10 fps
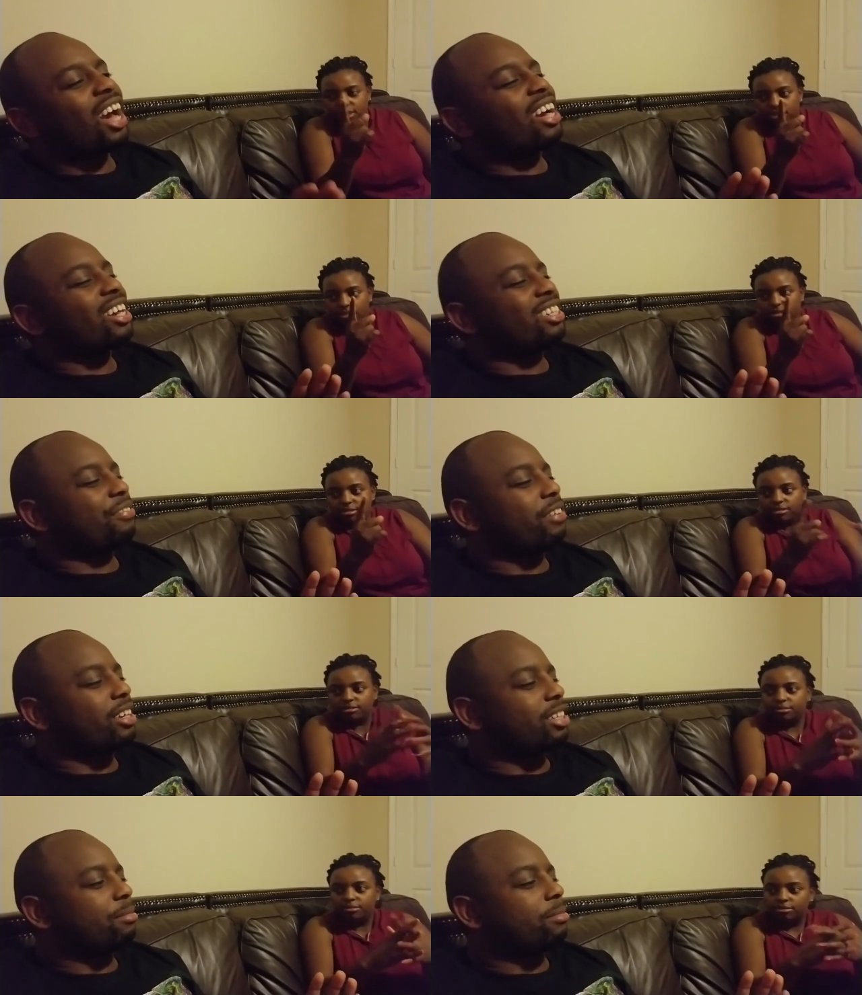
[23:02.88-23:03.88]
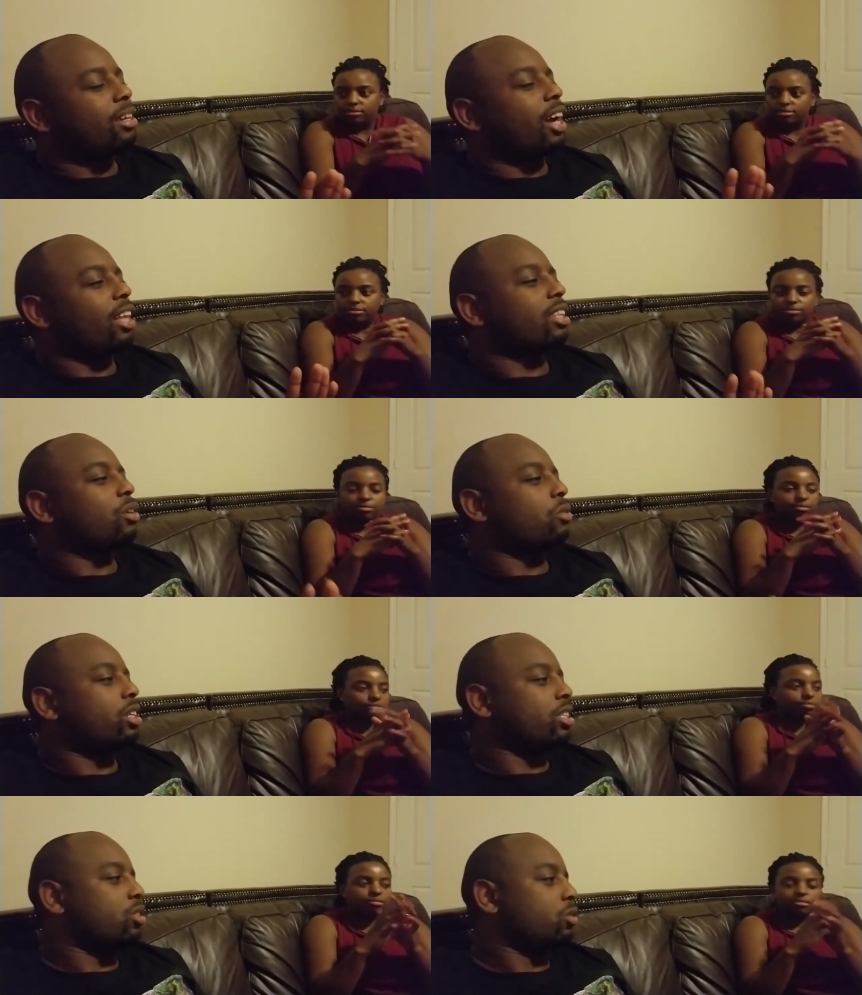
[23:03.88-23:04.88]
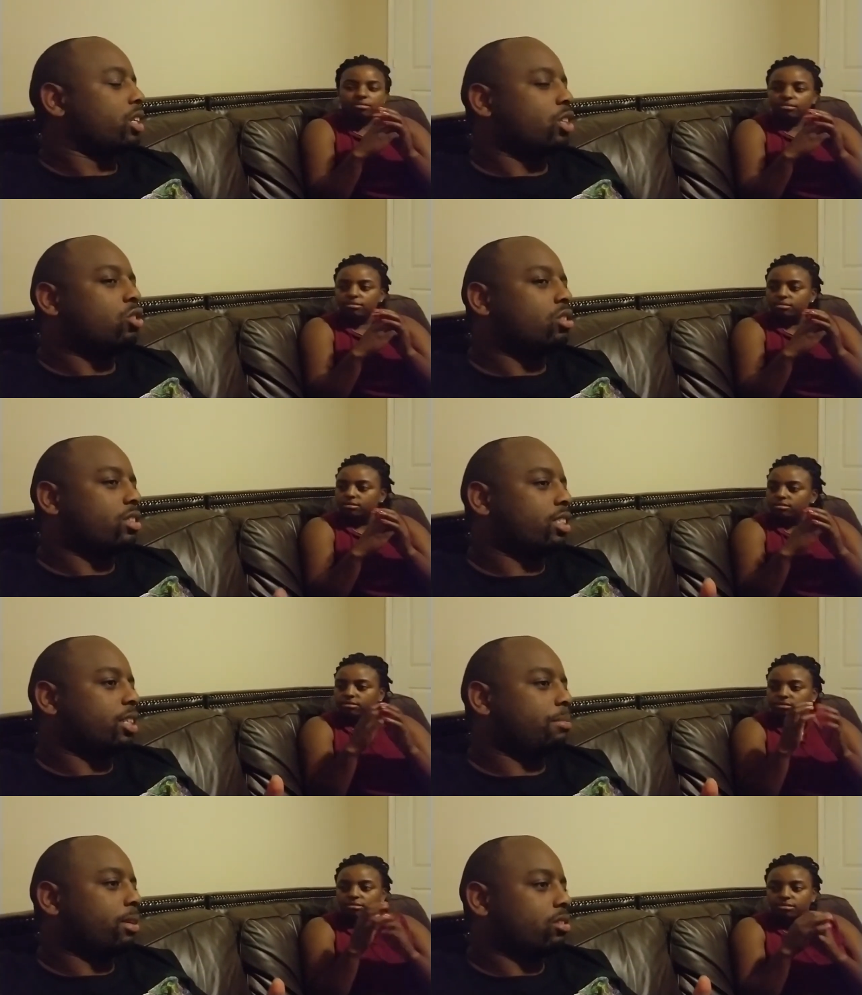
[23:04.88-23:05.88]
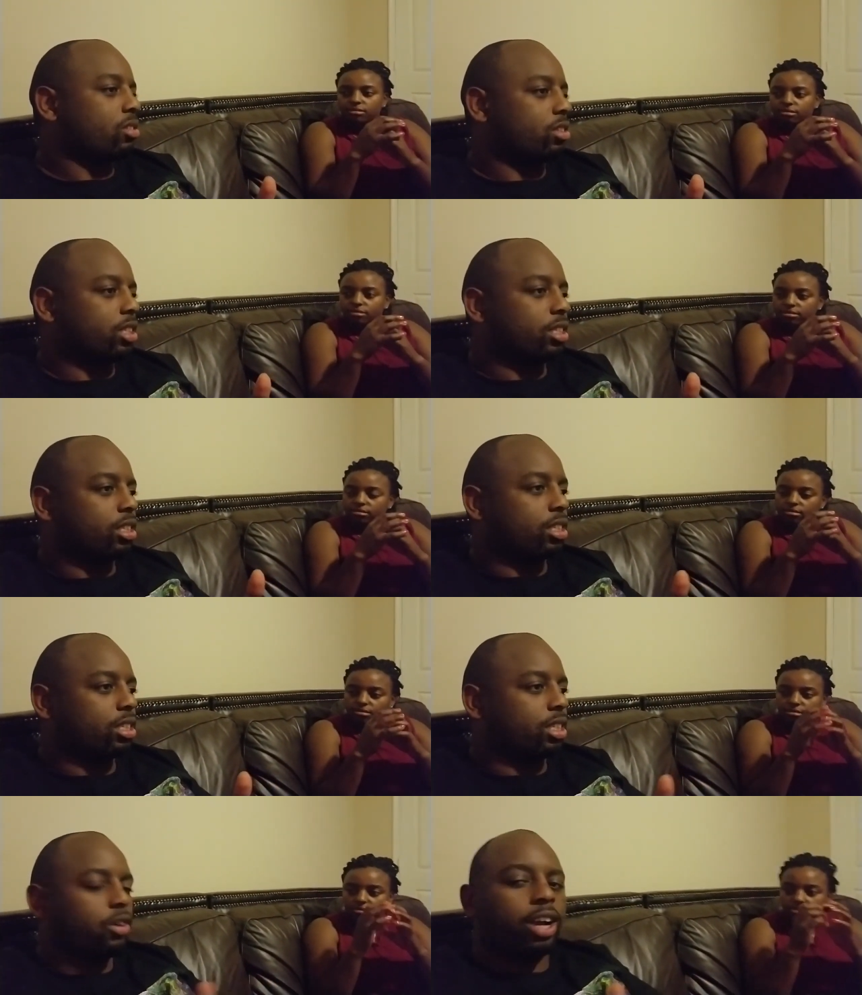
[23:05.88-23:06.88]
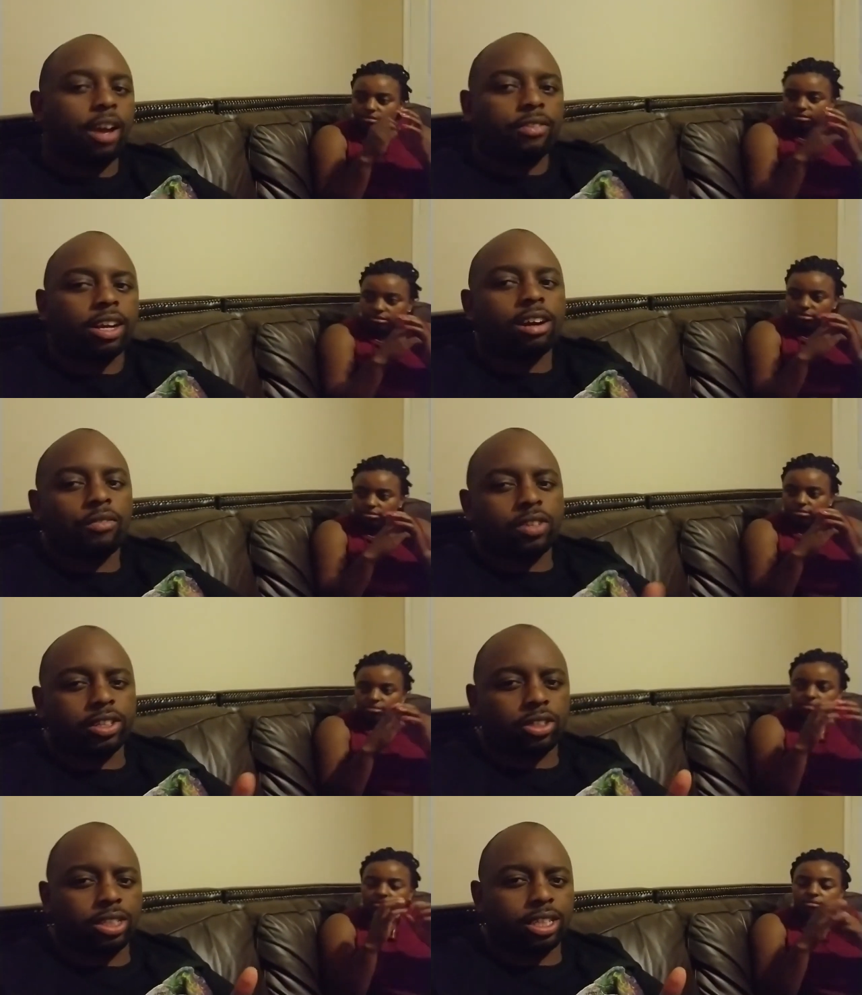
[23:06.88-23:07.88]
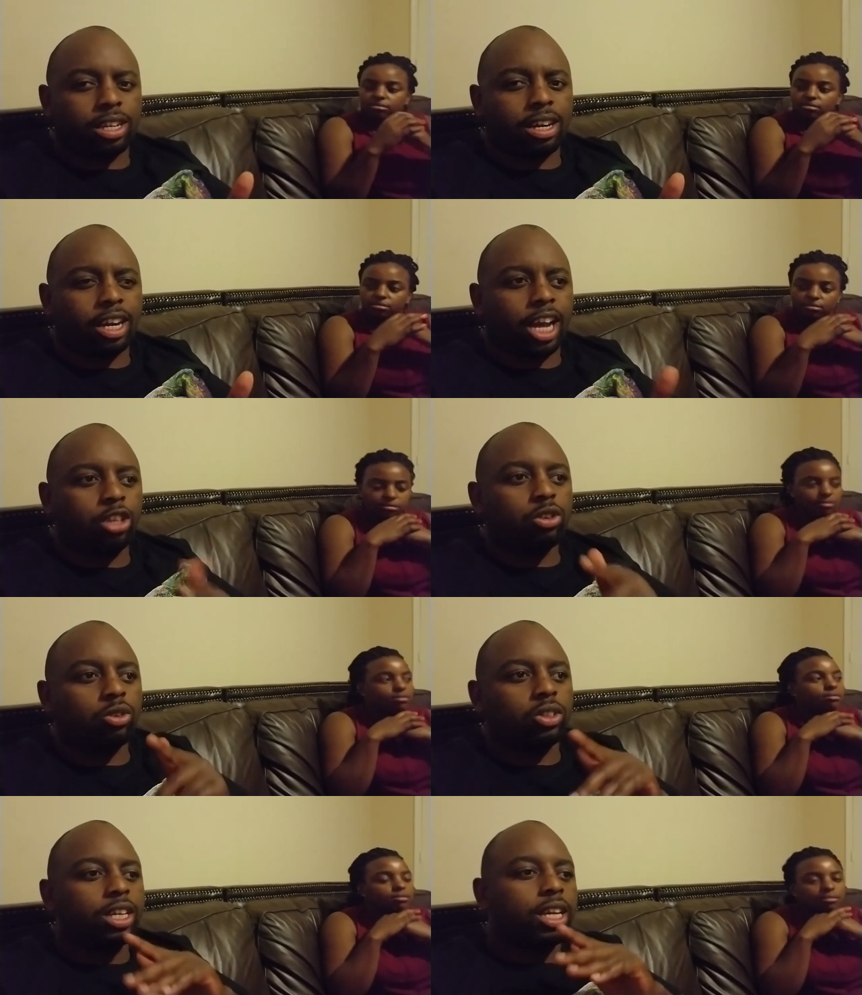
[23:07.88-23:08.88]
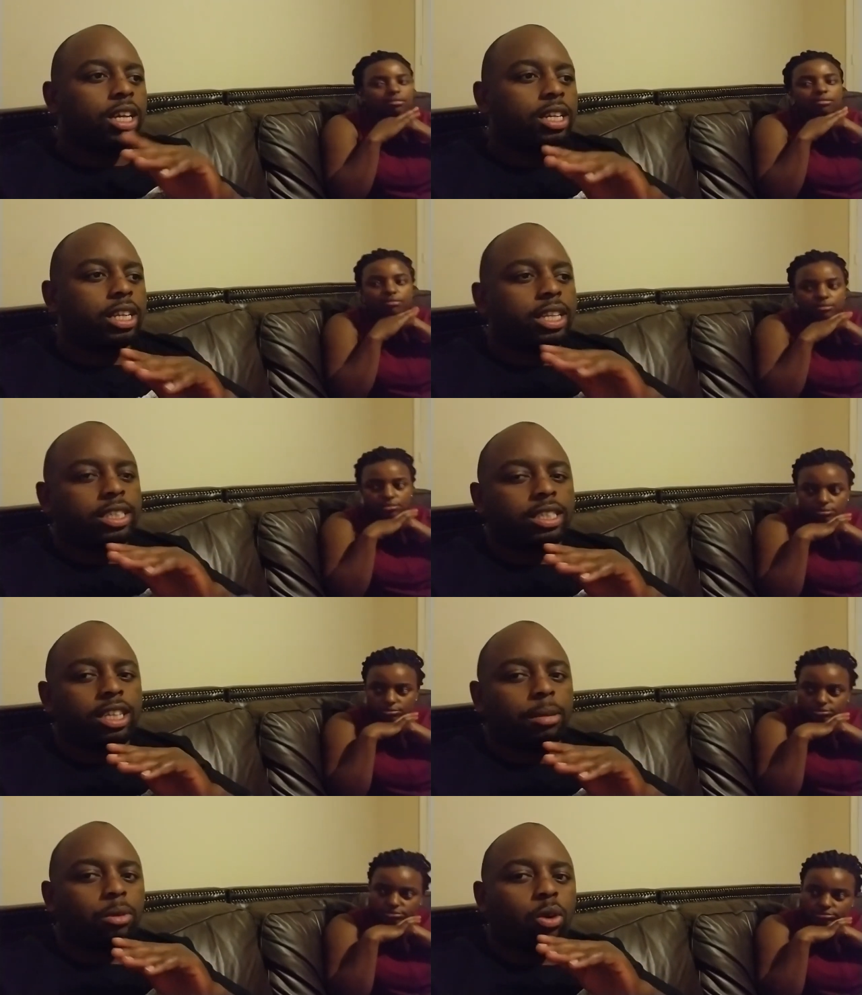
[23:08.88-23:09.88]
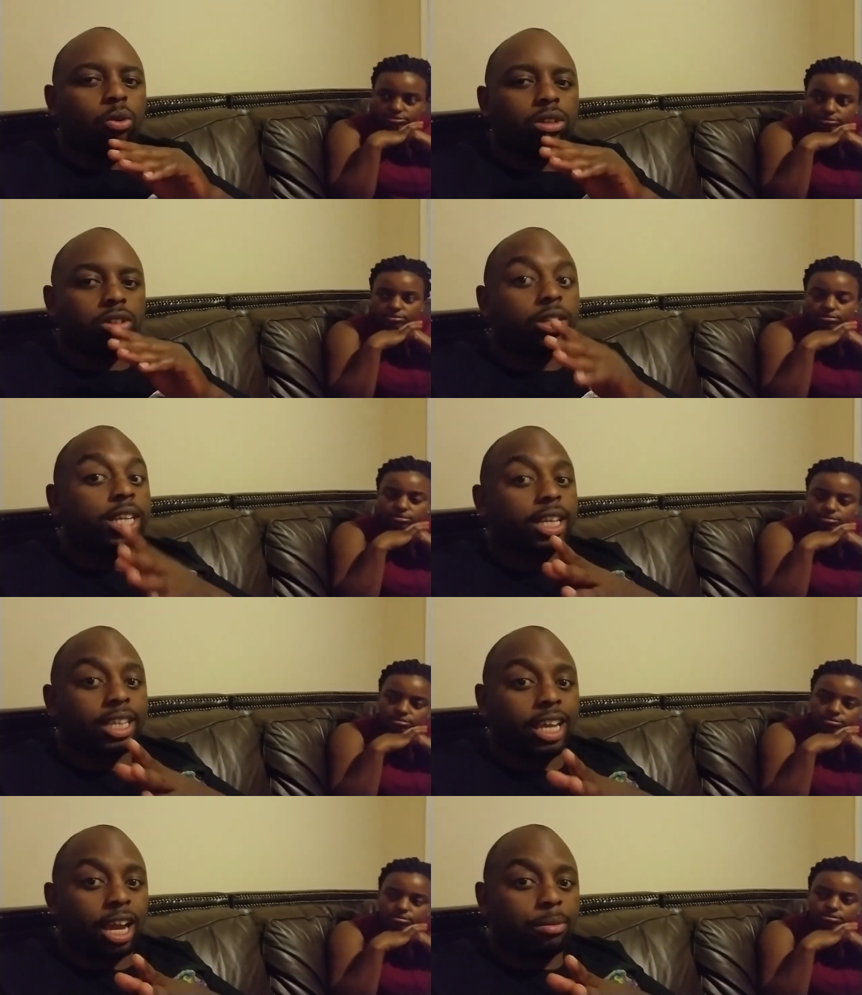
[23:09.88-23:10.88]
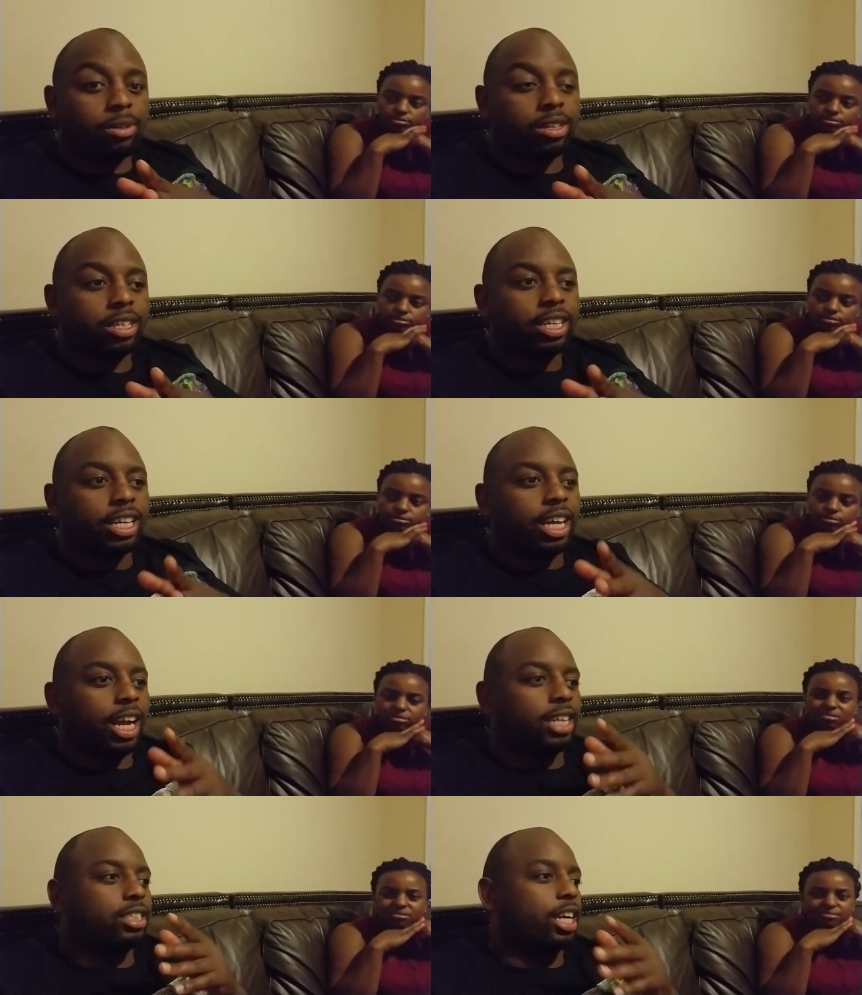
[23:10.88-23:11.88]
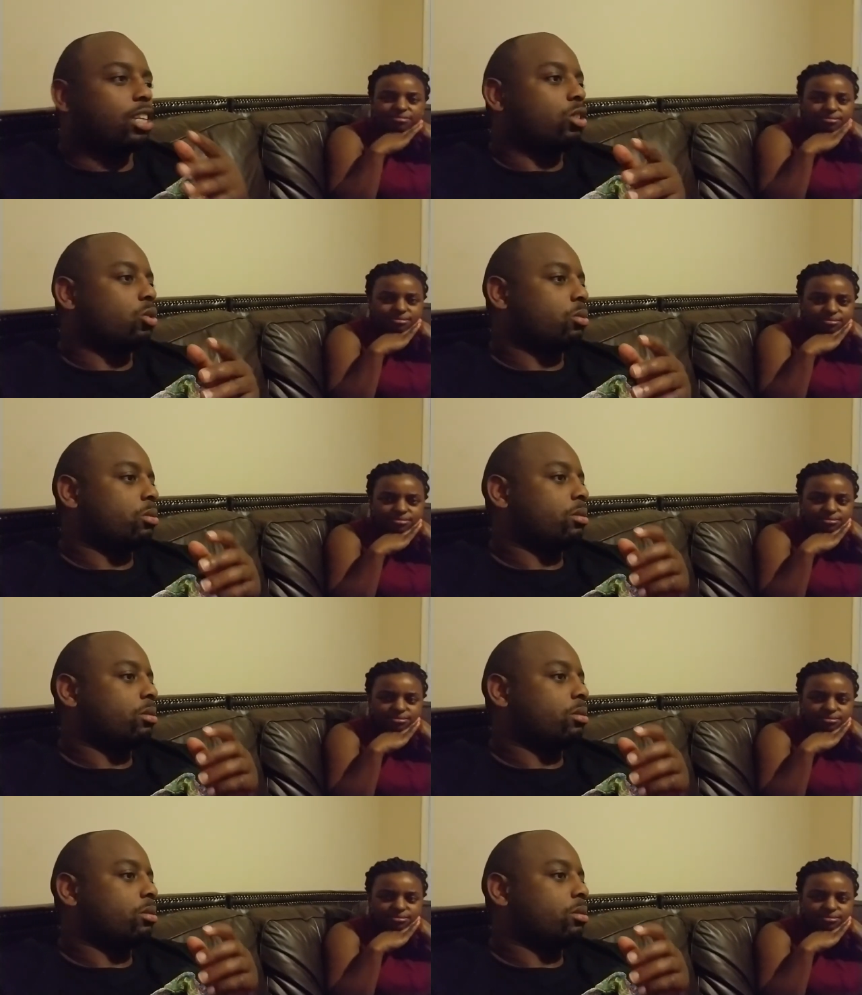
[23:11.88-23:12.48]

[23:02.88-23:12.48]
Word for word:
Speaker 1: I gotta defend him. I think what he's doing, and you could see based on they were having a conversation in the car, and you could clearly see him always looking at the camera and trying to